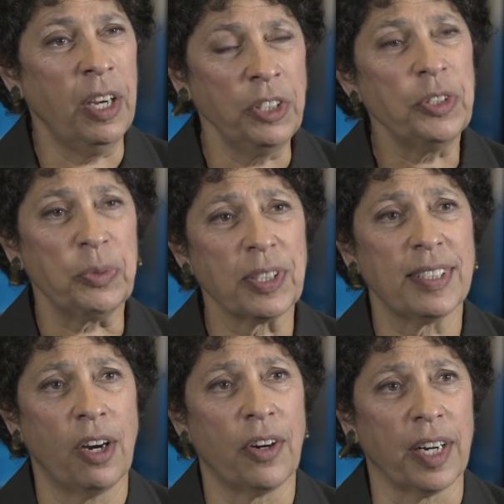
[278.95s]
countries were
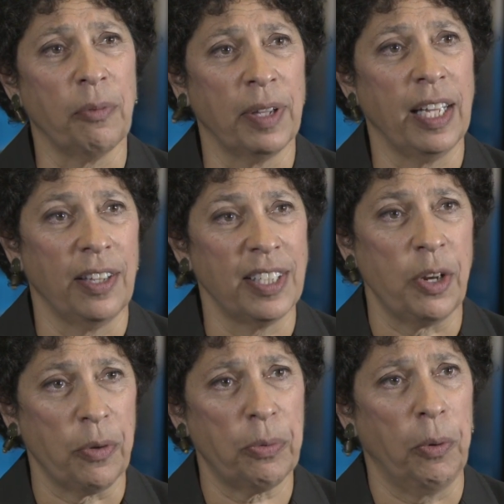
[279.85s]
sorry when they had yeah.
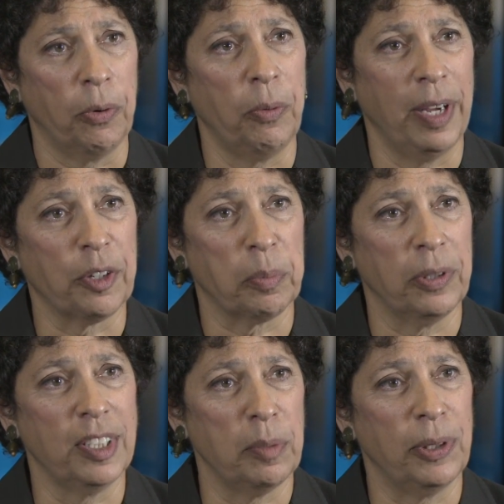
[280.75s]
sort of thrown away their
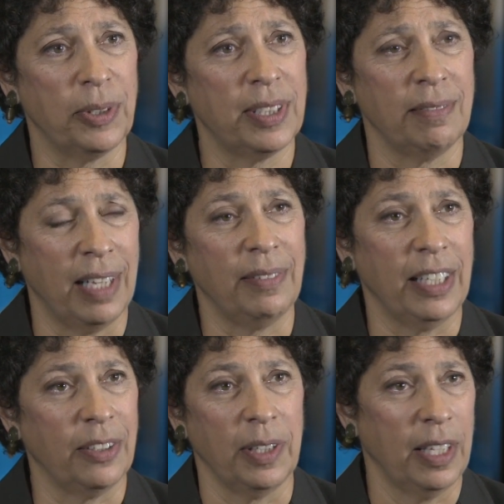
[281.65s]
principles, mm-hmm. and
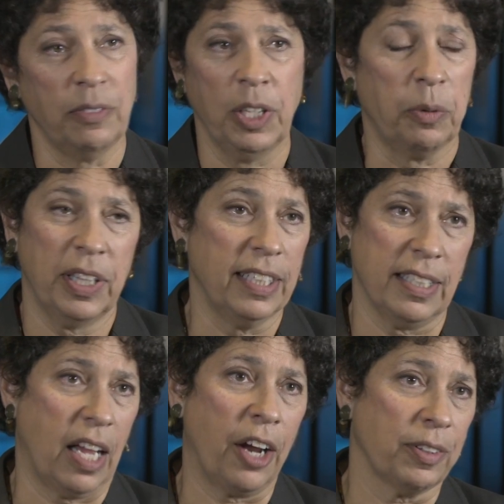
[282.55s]
you know, the, you know
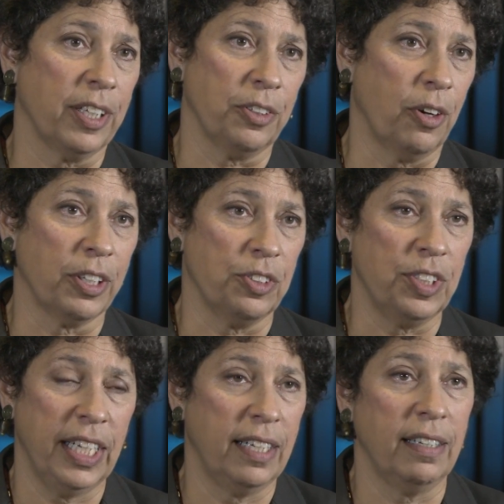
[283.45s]
this Ireland and
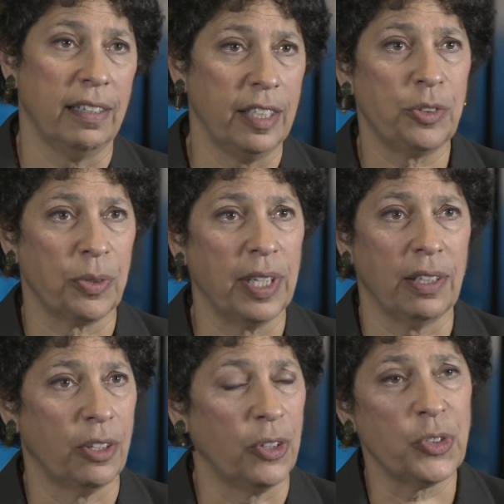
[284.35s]
Argentina and right.
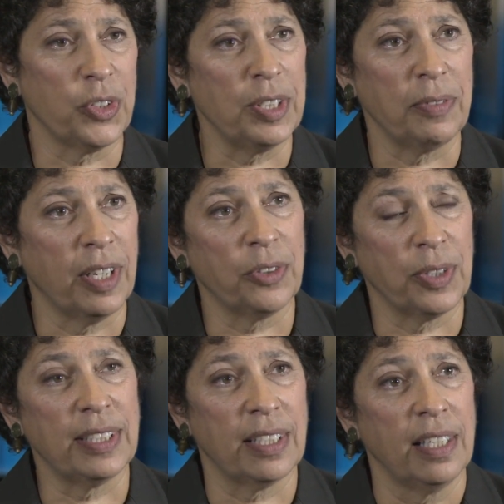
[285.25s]
Israel and all sorts of
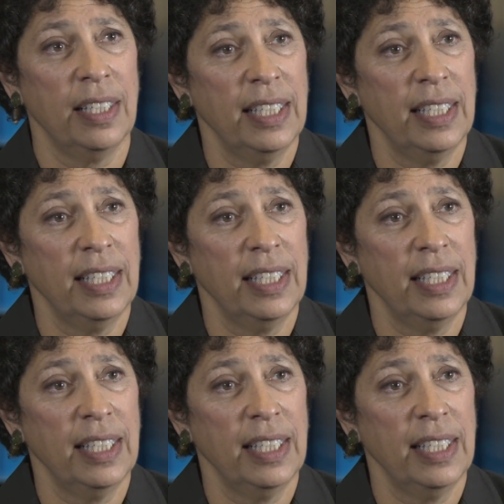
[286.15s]
countries.